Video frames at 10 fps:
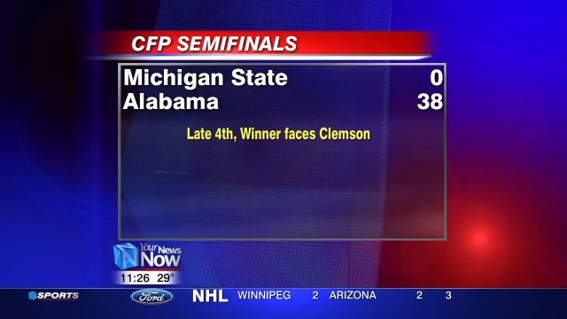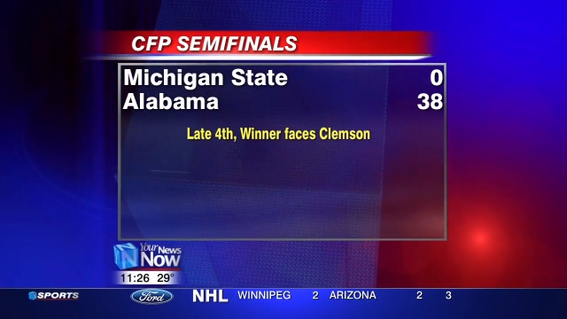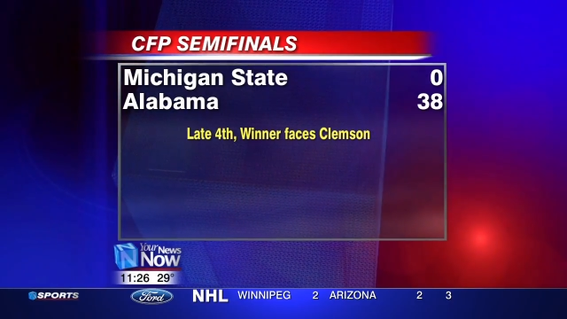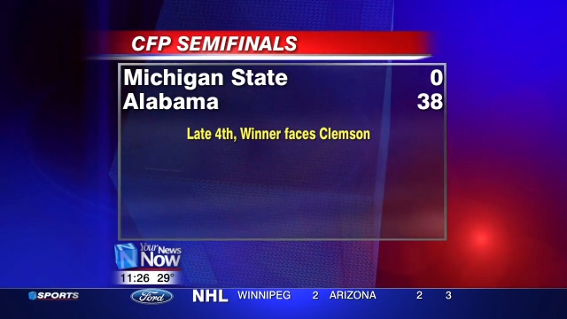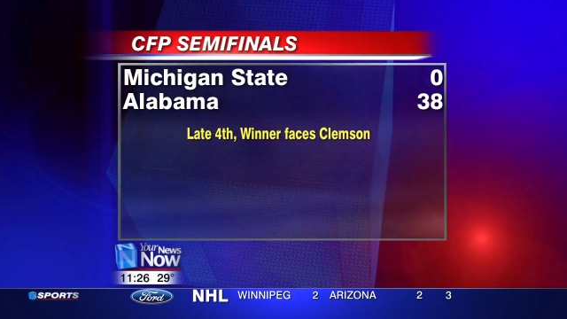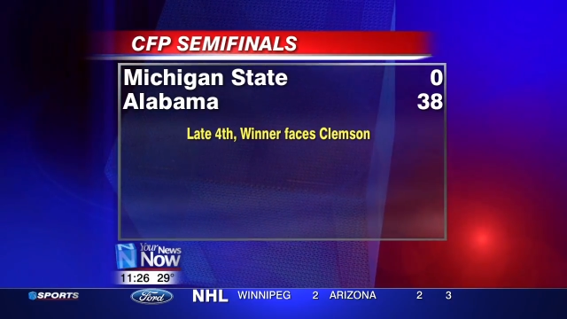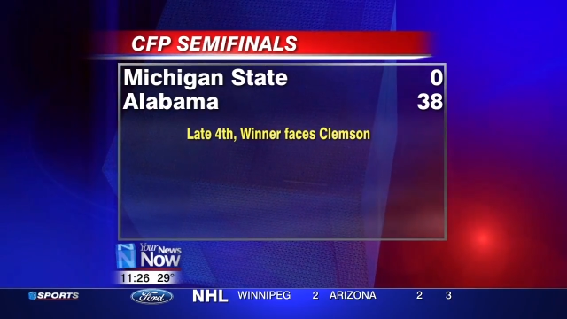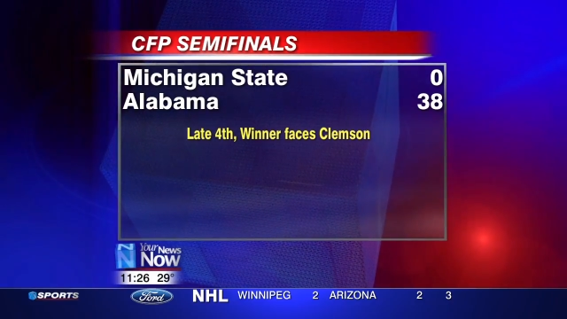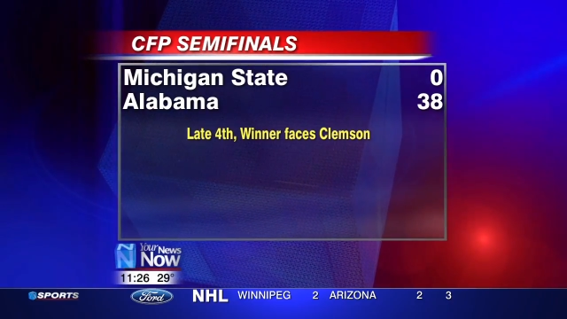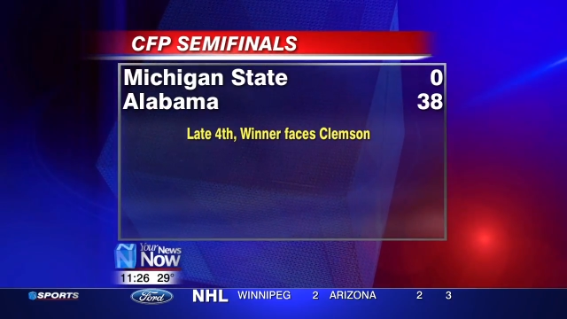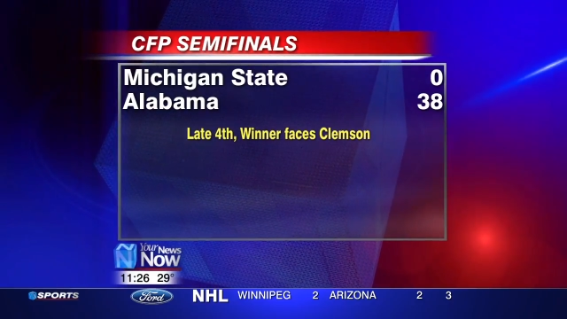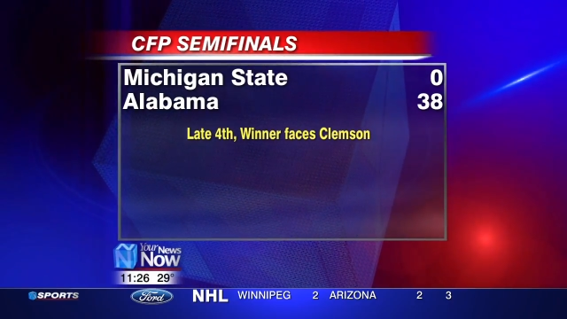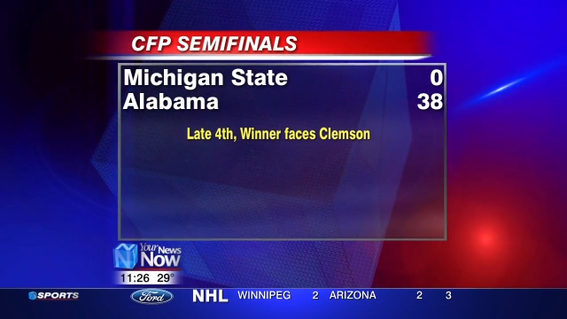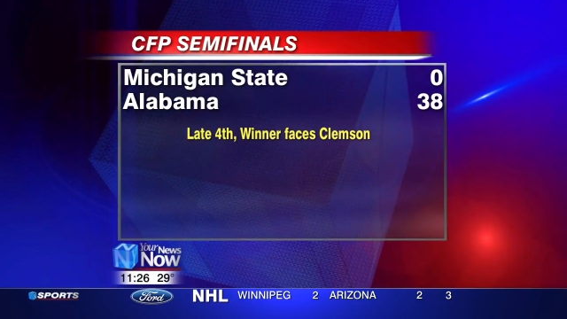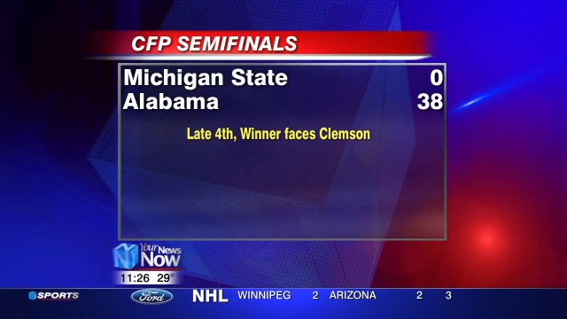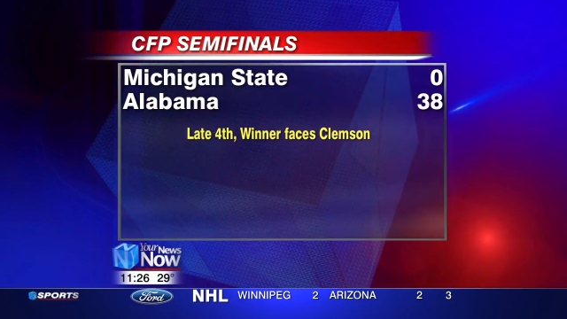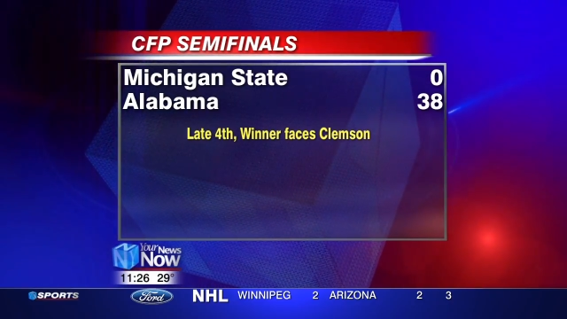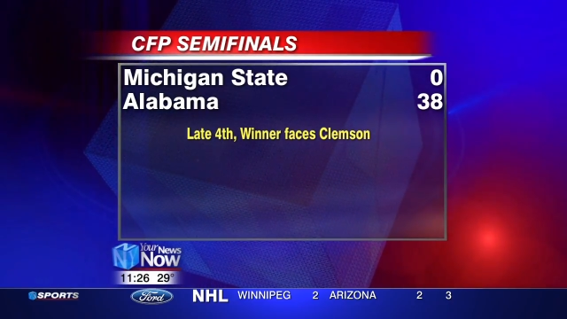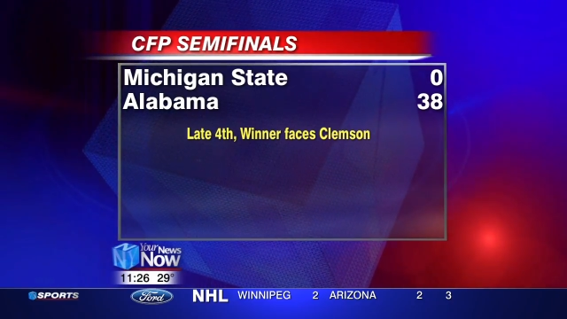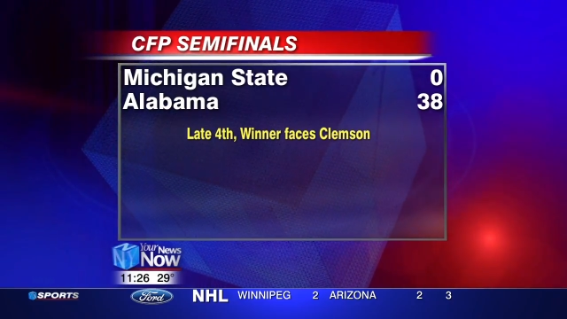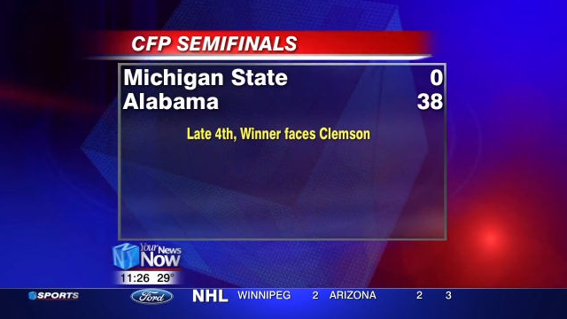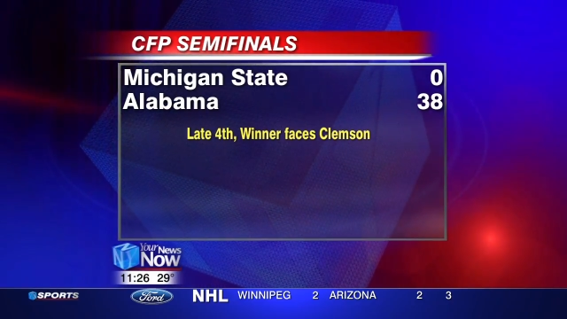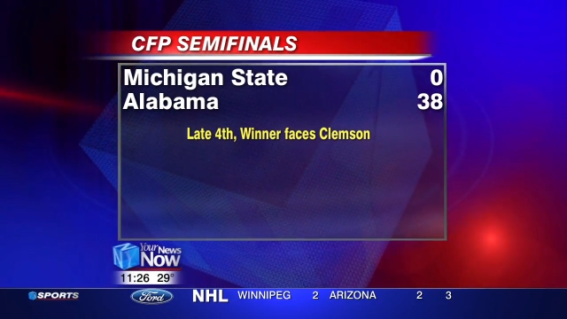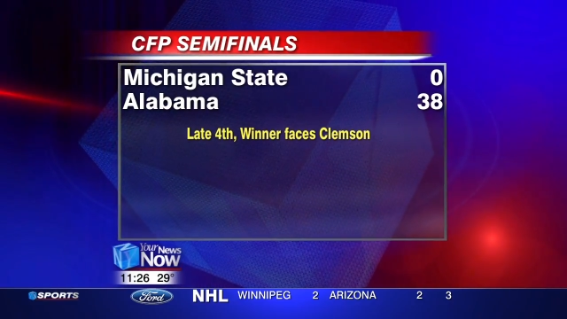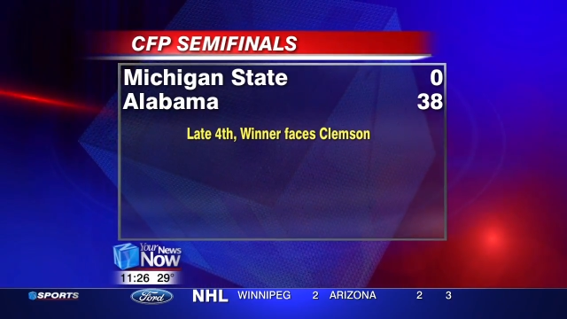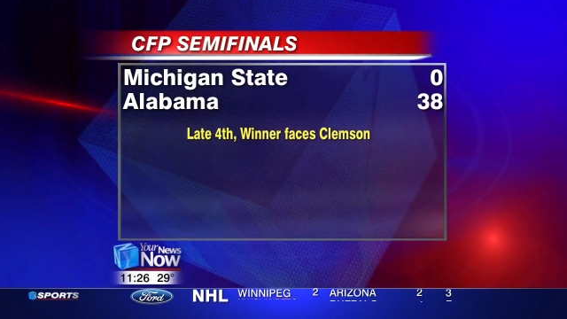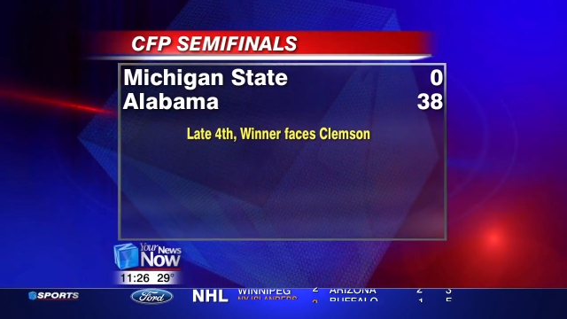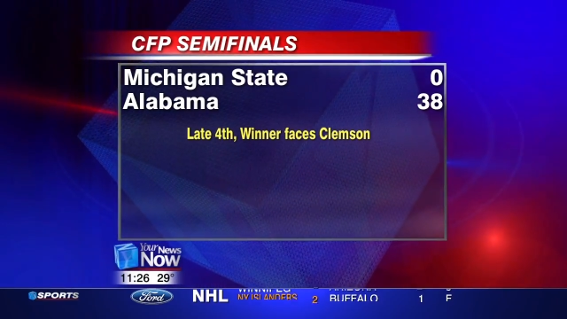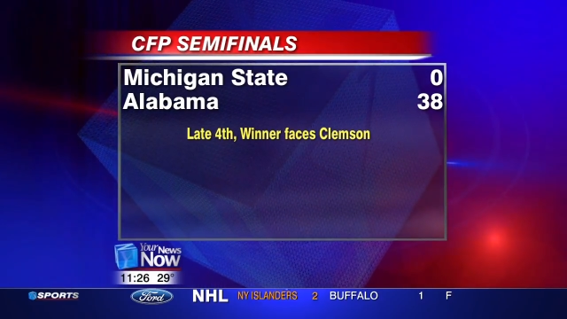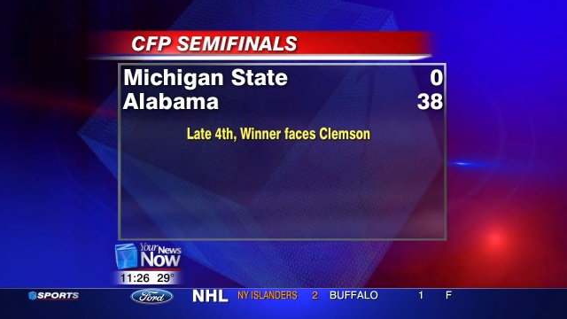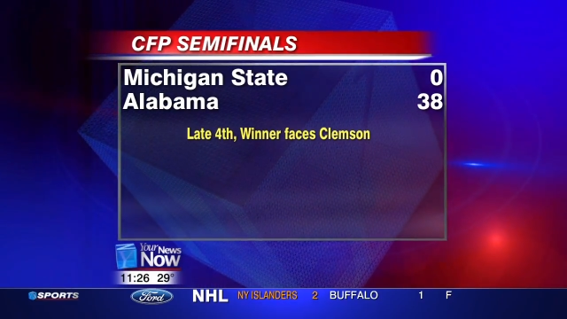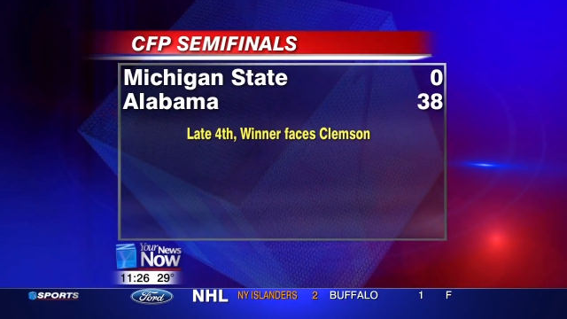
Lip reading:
Nobody's mouth can be seen.